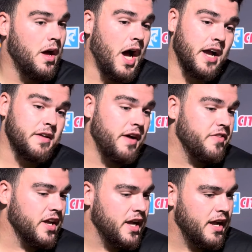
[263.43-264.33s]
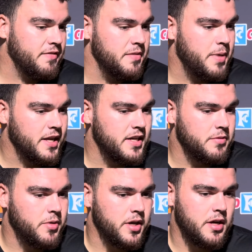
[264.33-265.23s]
I feel like I have an impact
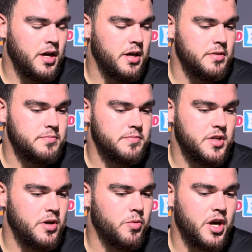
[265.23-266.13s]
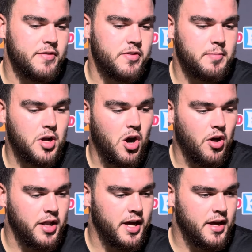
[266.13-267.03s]
anywhere. You know, wherever I'm
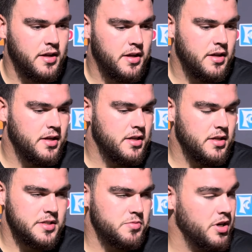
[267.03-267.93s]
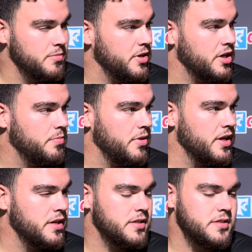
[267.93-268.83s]
called at is where I want to go
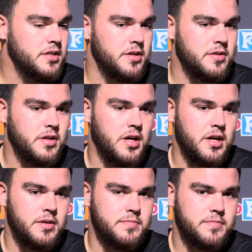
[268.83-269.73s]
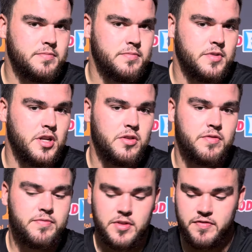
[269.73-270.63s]
play. So, you know,
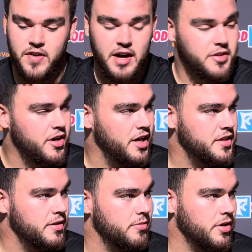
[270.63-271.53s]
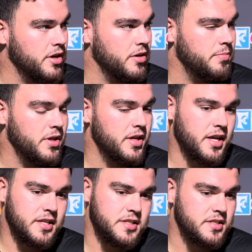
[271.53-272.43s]
the five that are out there, we're going to go play,
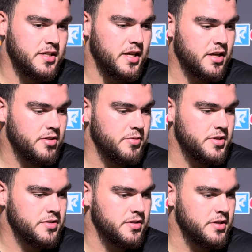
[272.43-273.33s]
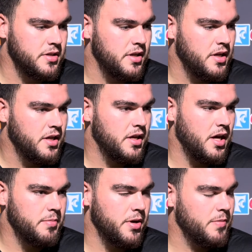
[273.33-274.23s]
like I said, to the echo of the whistle and
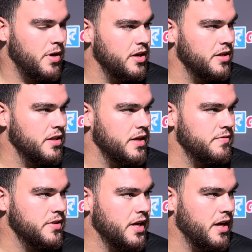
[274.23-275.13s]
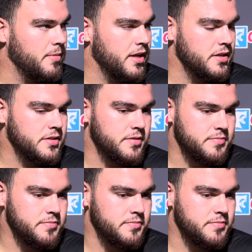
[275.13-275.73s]
put our body on the line for the guy behind us.